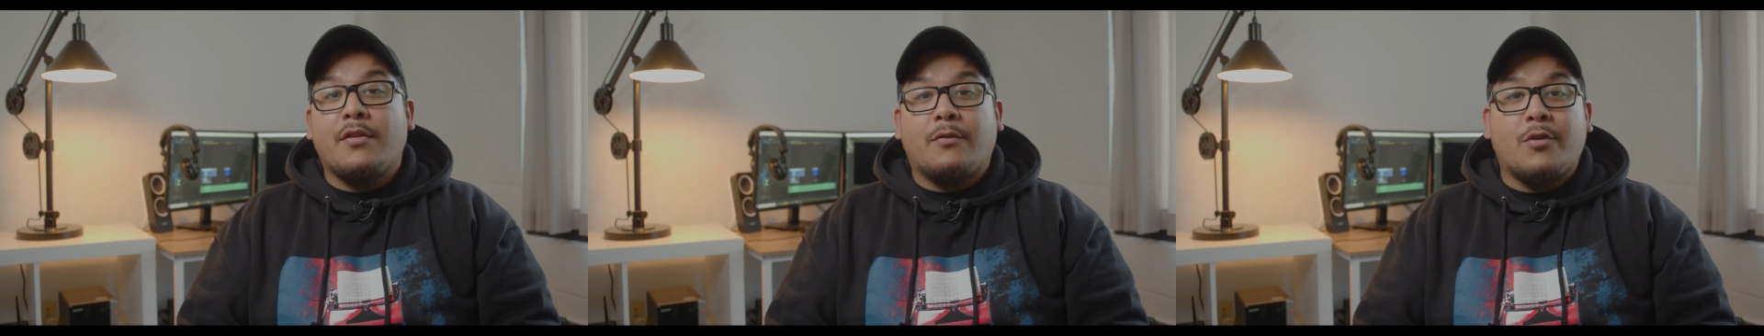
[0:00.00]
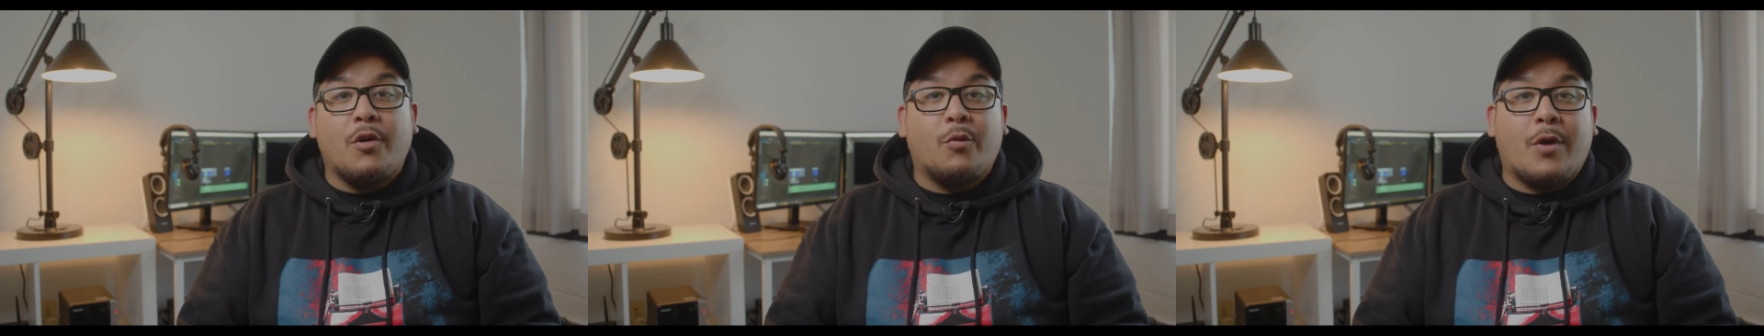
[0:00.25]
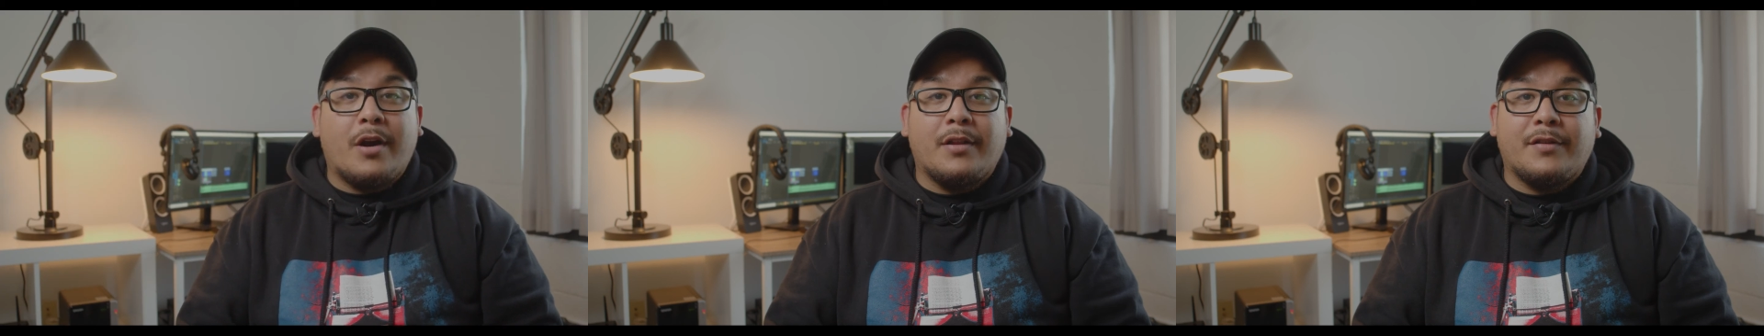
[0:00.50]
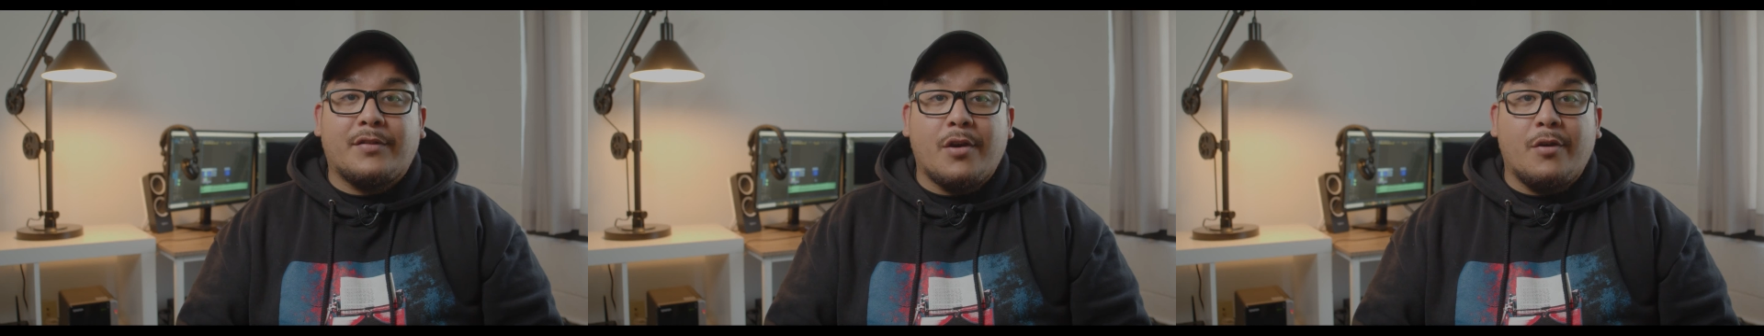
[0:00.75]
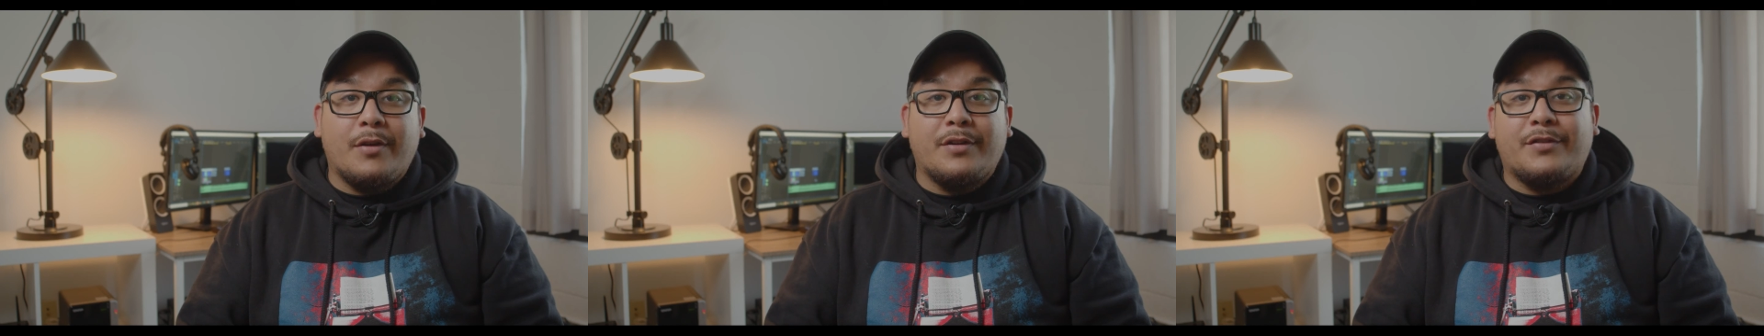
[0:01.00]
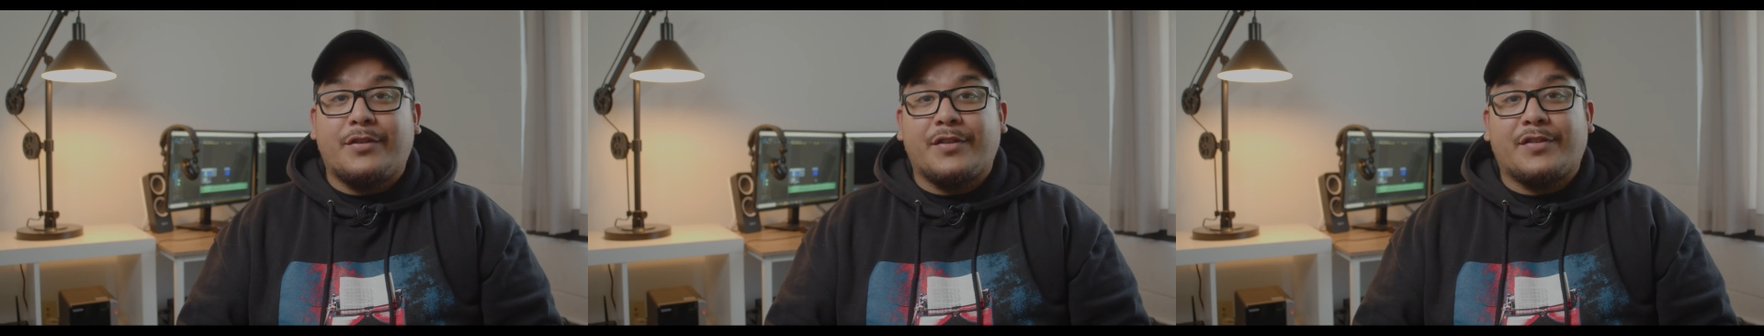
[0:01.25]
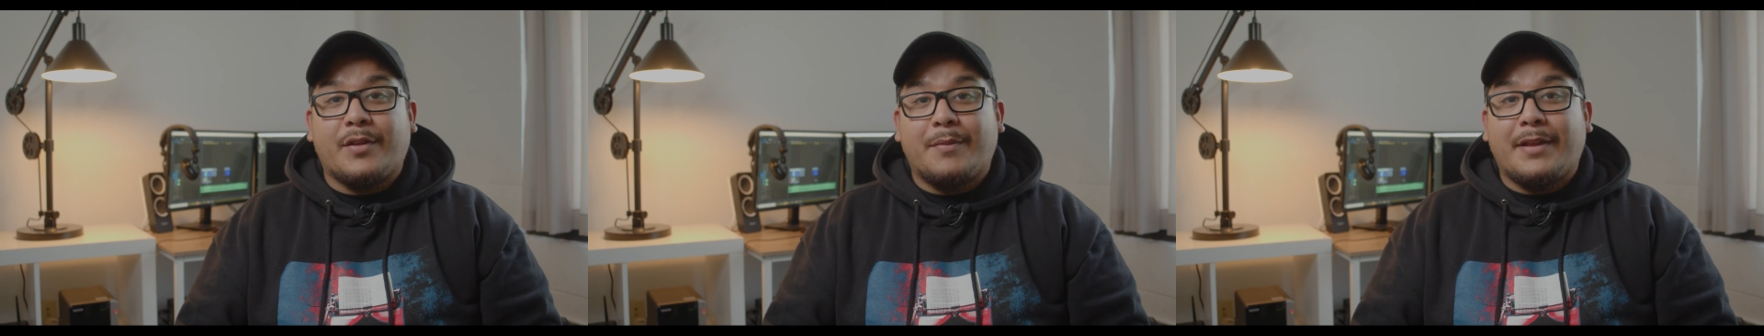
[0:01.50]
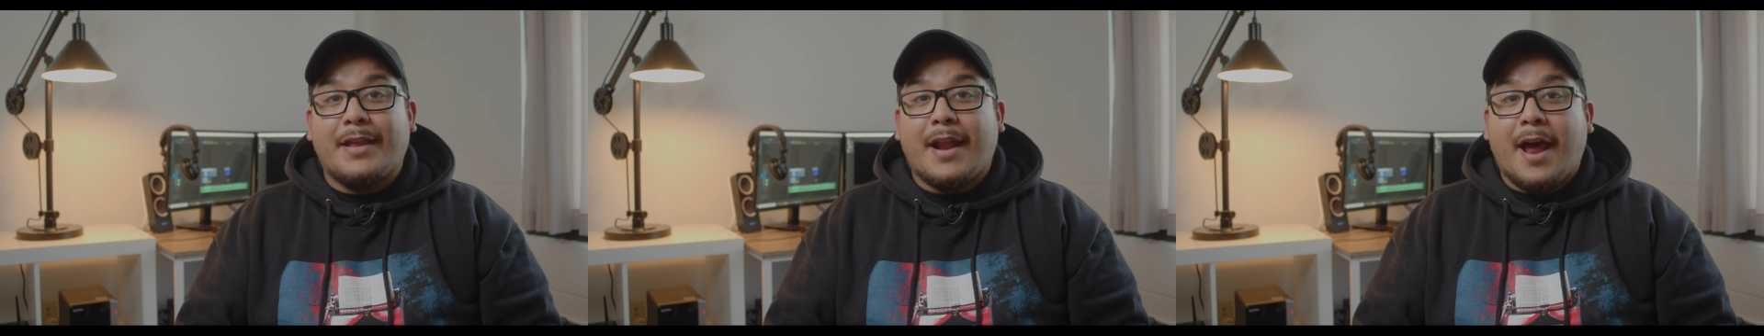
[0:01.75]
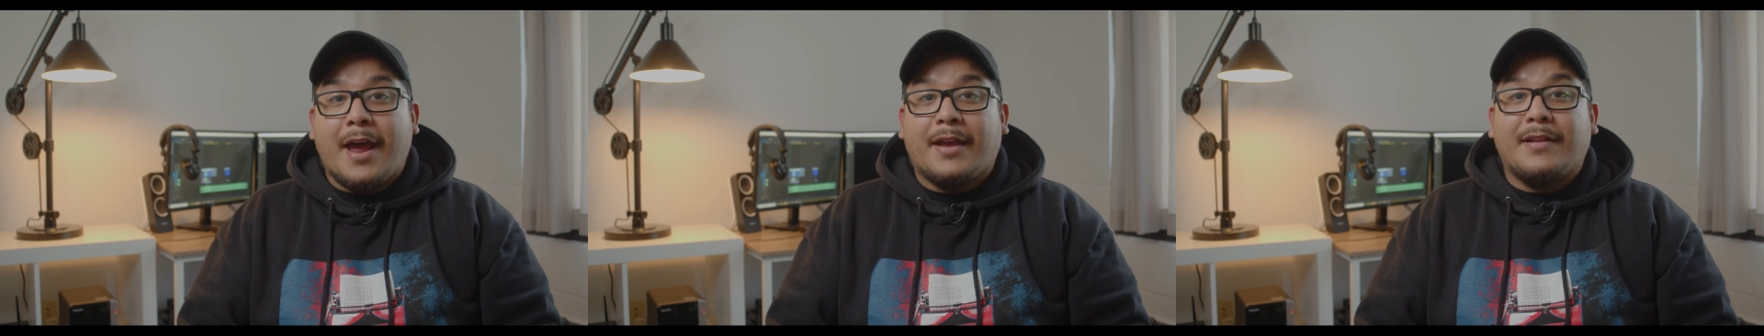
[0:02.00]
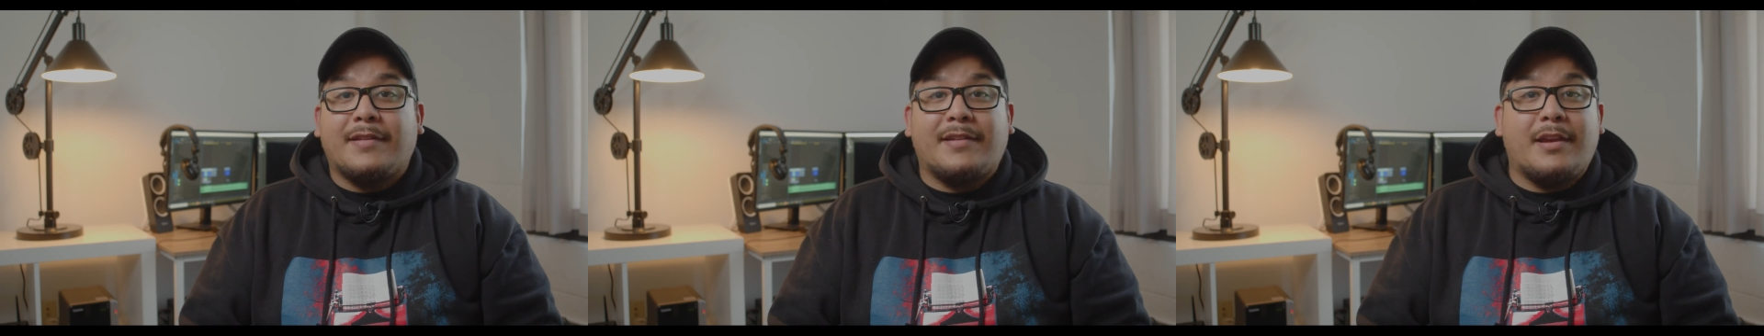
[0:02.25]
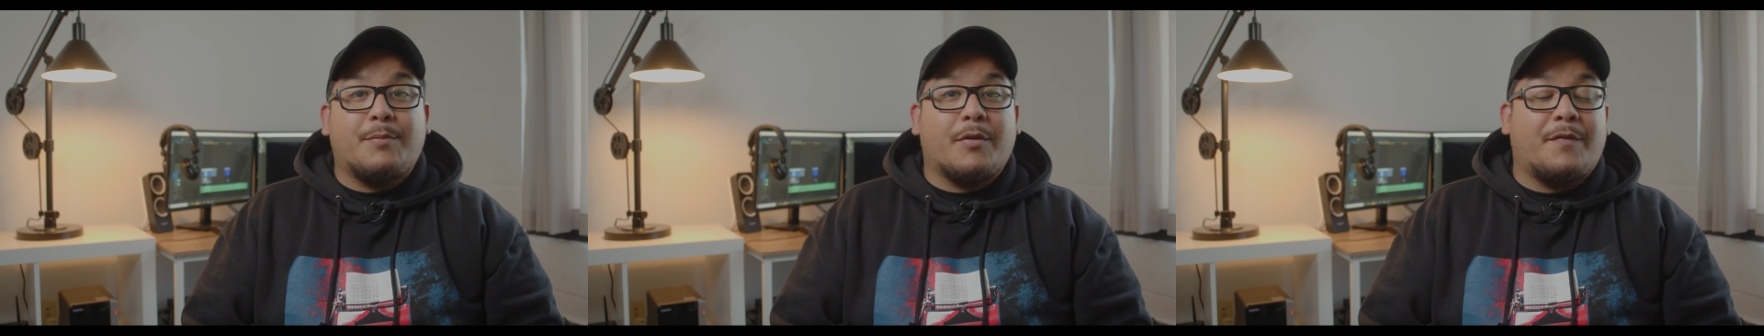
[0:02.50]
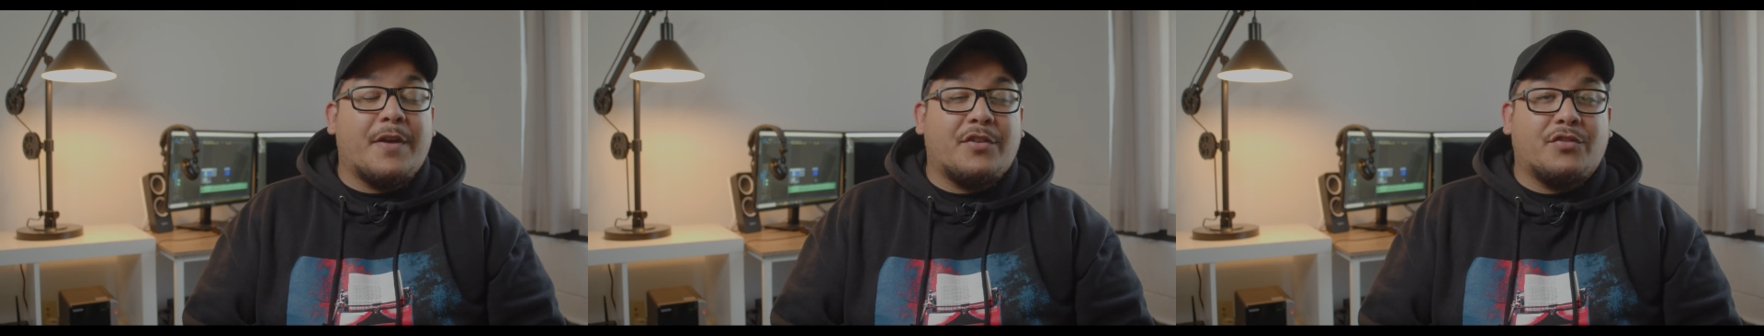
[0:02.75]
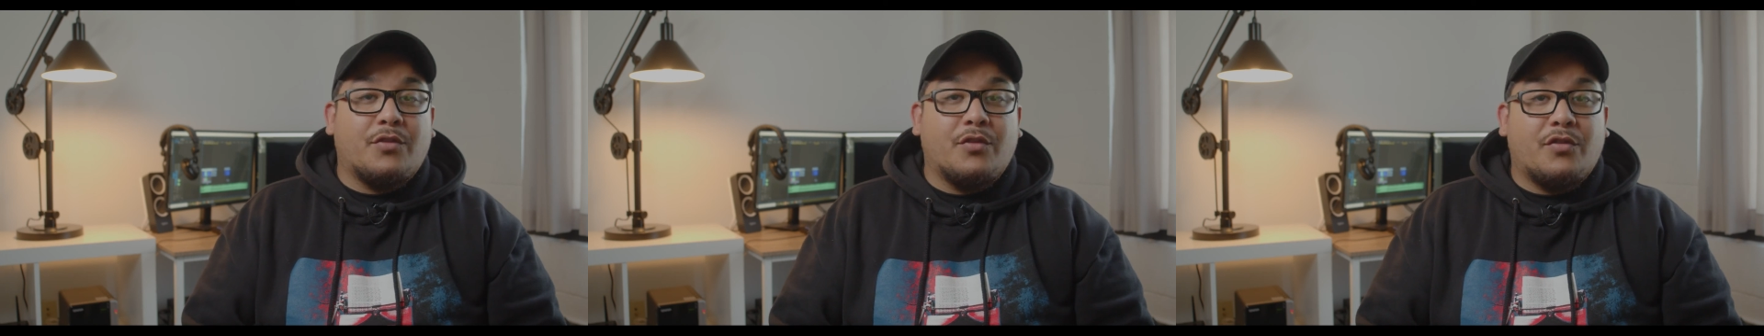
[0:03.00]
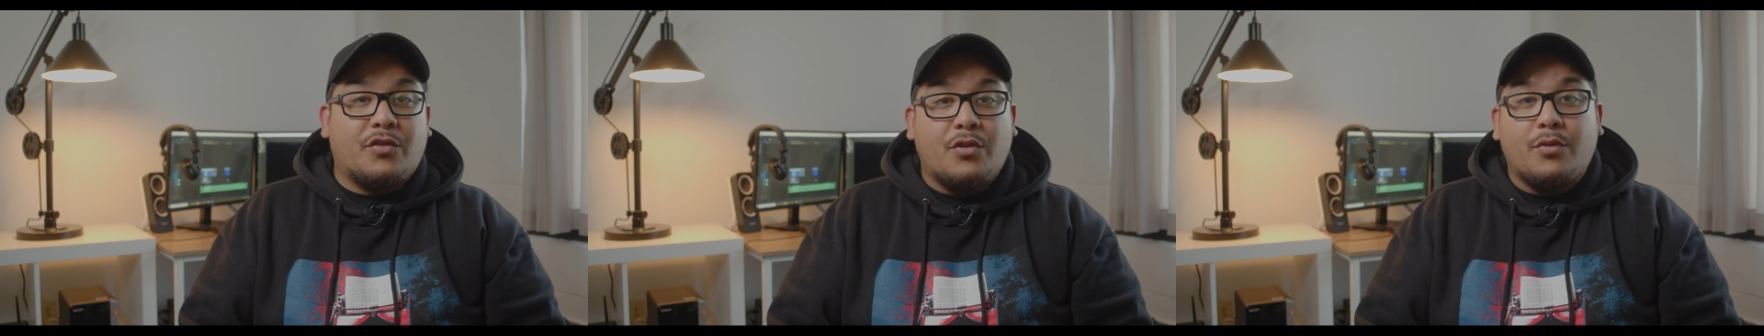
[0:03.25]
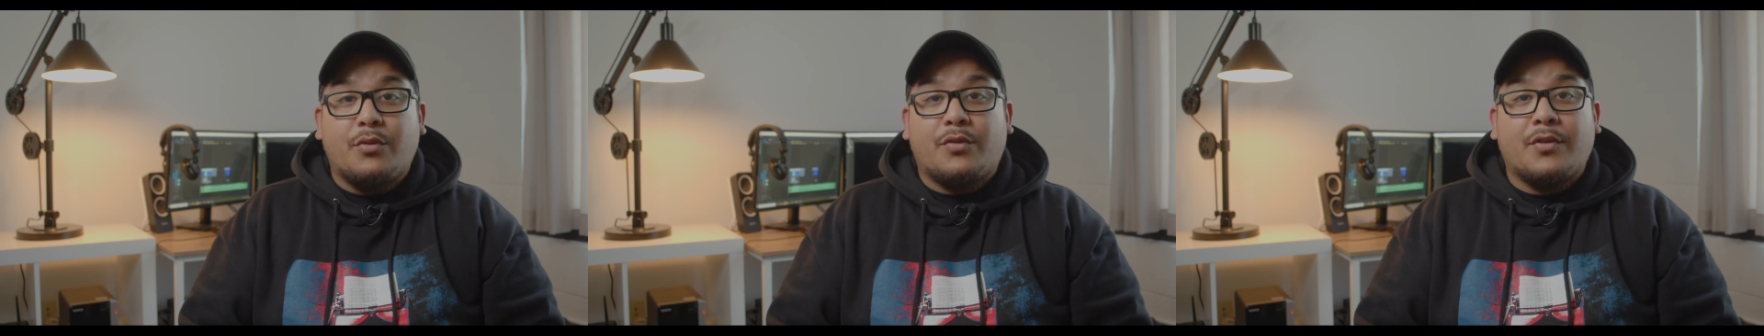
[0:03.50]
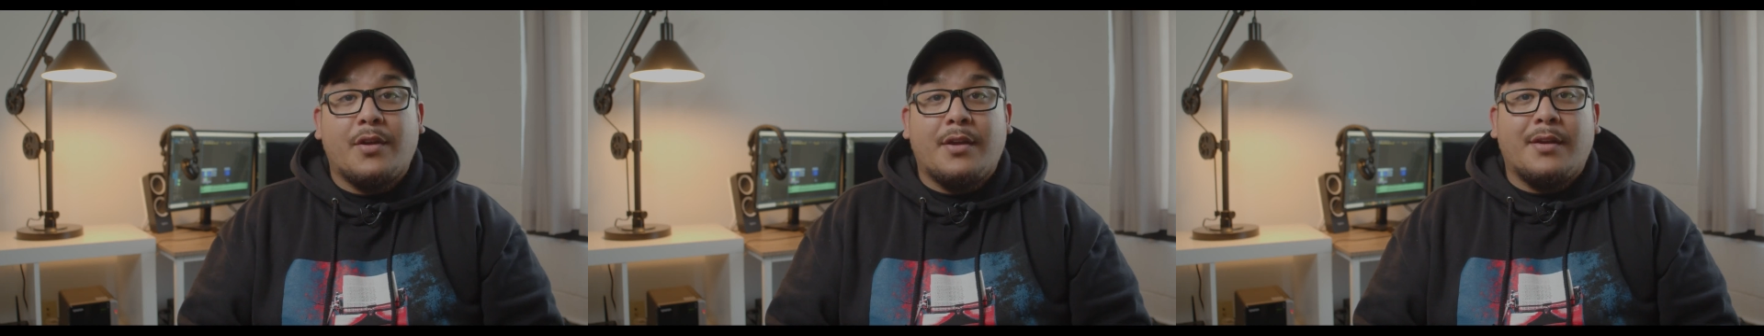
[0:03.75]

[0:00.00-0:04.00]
the Rode Wireless Go is just something that I can see professionals use